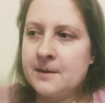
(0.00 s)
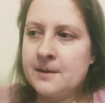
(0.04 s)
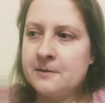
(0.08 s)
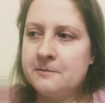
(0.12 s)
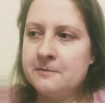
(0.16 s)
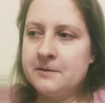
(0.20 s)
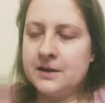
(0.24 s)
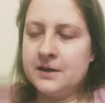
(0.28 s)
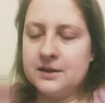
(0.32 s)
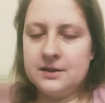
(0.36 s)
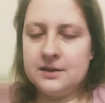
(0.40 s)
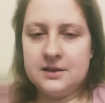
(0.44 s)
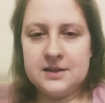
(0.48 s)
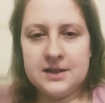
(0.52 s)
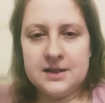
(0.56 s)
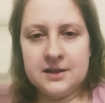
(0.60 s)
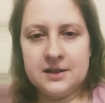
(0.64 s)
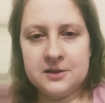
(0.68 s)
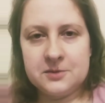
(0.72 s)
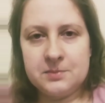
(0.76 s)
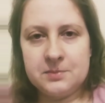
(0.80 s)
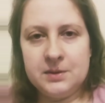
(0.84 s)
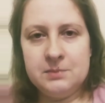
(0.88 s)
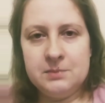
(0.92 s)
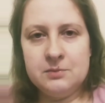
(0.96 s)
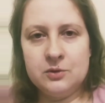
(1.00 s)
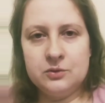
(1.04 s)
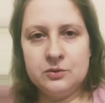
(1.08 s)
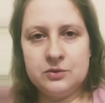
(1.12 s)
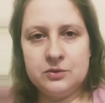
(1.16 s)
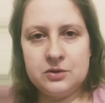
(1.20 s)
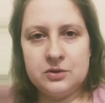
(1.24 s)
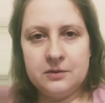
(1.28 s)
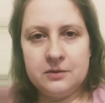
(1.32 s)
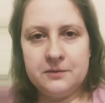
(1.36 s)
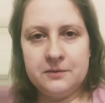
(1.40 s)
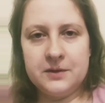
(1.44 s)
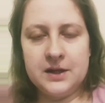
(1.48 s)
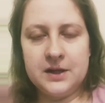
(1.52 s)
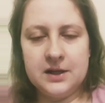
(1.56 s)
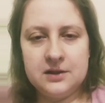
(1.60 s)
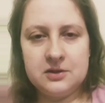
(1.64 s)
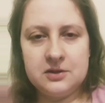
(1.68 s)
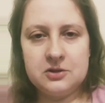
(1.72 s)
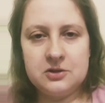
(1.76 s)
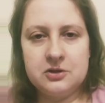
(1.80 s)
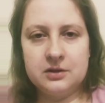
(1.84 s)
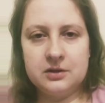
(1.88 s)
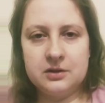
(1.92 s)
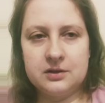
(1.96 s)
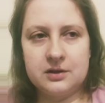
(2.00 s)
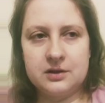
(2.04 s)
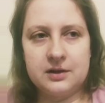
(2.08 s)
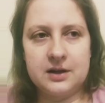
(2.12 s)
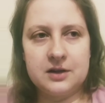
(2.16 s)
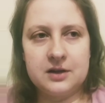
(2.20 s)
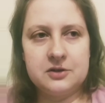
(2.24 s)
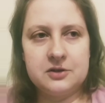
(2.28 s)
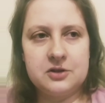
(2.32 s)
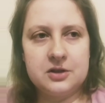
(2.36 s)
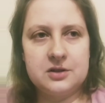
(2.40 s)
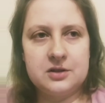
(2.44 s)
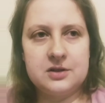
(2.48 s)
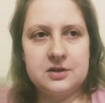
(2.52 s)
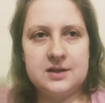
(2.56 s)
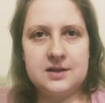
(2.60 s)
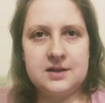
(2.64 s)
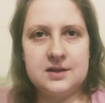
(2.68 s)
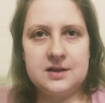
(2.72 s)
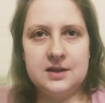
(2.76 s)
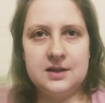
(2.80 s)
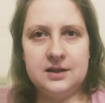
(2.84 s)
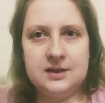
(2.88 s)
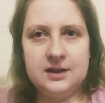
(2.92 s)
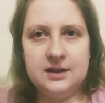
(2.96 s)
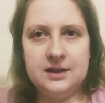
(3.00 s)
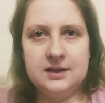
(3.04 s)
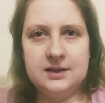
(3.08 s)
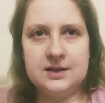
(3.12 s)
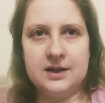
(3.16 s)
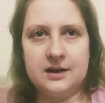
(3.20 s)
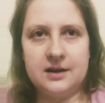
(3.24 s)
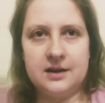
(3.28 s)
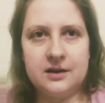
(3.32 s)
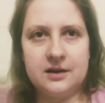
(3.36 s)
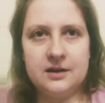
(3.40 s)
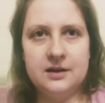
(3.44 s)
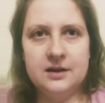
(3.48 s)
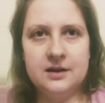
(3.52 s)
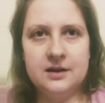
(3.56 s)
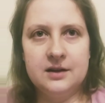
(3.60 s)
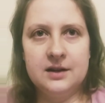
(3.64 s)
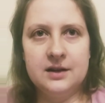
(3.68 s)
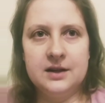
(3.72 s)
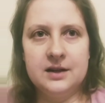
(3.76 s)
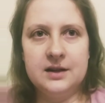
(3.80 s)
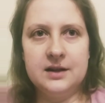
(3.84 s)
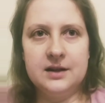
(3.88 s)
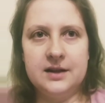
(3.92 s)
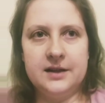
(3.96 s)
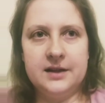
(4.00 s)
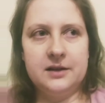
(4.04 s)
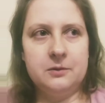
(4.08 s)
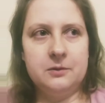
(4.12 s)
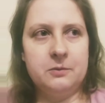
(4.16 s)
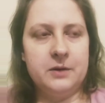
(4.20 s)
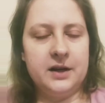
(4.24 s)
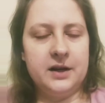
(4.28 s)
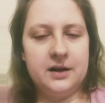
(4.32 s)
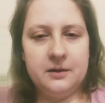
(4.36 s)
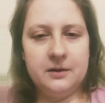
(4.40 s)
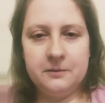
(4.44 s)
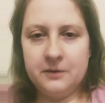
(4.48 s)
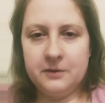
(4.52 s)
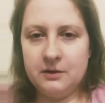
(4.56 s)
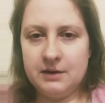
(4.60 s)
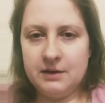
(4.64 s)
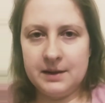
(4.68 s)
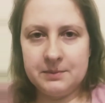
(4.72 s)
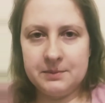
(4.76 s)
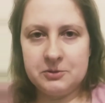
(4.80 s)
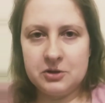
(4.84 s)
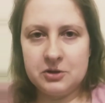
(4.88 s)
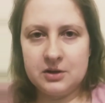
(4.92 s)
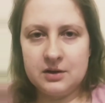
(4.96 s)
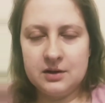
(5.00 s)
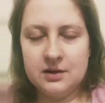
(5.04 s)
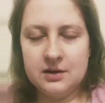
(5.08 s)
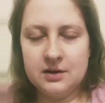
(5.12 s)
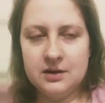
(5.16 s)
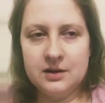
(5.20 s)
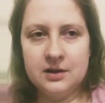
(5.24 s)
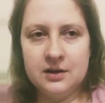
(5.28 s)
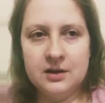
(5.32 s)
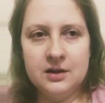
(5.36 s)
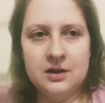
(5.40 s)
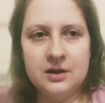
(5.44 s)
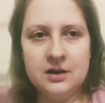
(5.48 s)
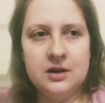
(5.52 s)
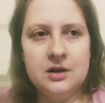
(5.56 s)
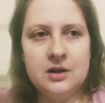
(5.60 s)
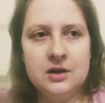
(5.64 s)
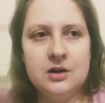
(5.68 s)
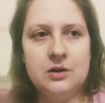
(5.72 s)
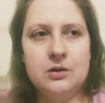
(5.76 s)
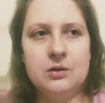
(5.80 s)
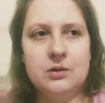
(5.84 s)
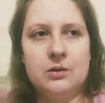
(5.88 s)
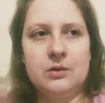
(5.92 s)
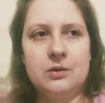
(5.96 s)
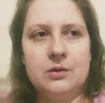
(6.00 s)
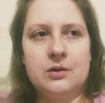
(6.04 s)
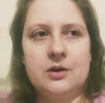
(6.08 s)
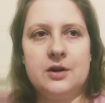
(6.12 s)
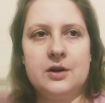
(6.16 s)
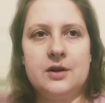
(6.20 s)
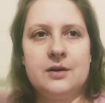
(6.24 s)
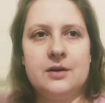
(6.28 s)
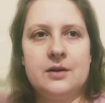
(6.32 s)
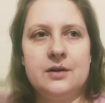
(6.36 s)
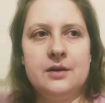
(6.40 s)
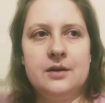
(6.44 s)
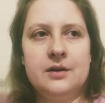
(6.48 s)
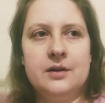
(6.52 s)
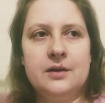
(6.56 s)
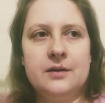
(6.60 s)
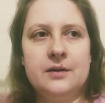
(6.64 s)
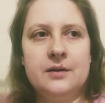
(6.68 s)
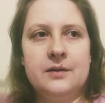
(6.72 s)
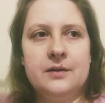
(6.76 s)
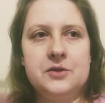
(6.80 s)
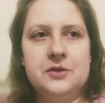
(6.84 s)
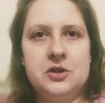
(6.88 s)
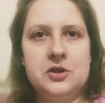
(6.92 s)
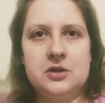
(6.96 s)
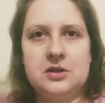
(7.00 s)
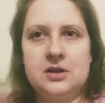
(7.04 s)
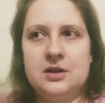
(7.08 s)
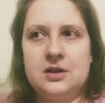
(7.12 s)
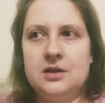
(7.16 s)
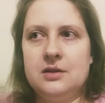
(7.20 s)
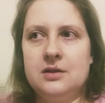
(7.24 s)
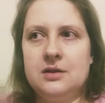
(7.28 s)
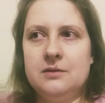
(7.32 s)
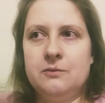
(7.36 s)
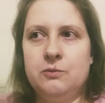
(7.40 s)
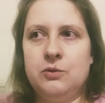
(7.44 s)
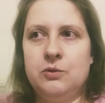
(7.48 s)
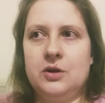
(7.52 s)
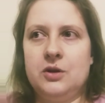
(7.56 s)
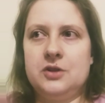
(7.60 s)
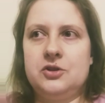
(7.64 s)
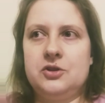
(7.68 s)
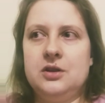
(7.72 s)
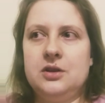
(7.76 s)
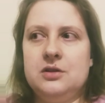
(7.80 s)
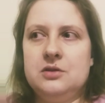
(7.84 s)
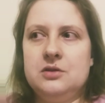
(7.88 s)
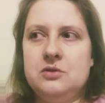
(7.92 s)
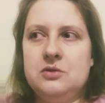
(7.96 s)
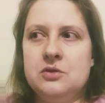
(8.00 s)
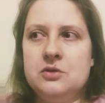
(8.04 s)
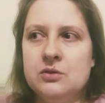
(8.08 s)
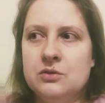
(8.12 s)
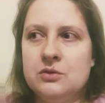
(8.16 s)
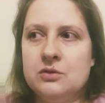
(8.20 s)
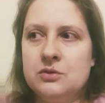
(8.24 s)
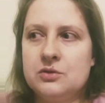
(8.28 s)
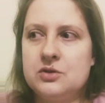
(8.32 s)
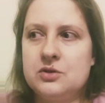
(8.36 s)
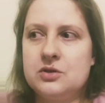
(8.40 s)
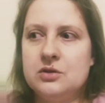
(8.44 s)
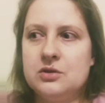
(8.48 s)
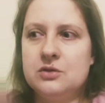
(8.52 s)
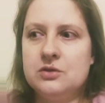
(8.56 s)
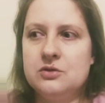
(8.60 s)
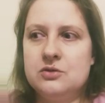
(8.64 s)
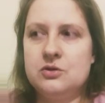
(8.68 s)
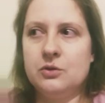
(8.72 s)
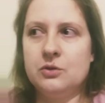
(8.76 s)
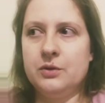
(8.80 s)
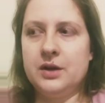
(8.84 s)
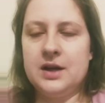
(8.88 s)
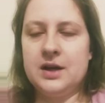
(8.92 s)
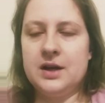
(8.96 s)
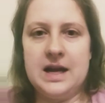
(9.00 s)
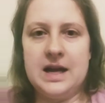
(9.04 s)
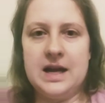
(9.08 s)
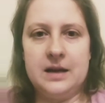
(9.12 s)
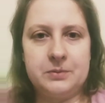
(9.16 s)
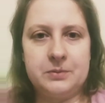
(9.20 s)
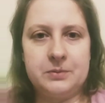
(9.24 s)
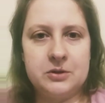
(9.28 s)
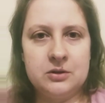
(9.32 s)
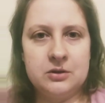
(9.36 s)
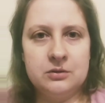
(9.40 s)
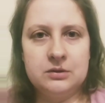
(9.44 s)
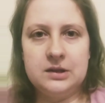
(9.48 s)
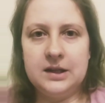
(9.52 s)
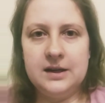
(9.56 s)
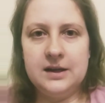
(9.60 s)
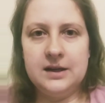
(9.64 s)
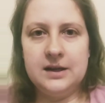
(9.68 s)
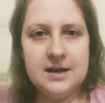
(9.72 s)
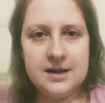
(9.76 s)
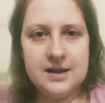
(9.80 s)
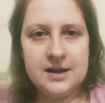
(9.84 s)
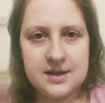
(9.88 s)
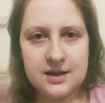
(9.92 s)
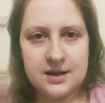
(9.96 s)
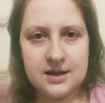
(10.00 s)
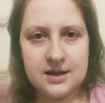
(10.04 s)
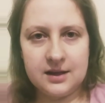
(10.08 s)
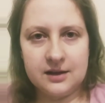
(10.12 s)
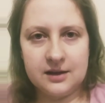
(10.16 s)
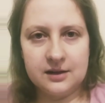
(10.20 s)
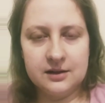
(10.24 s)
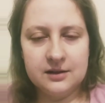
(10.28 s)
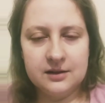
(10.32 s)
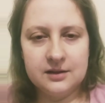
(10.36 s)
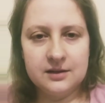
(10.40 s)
Father tells me most of his children are just sitting there, either waiting for rapture or just watching the news, doing absolutely nothing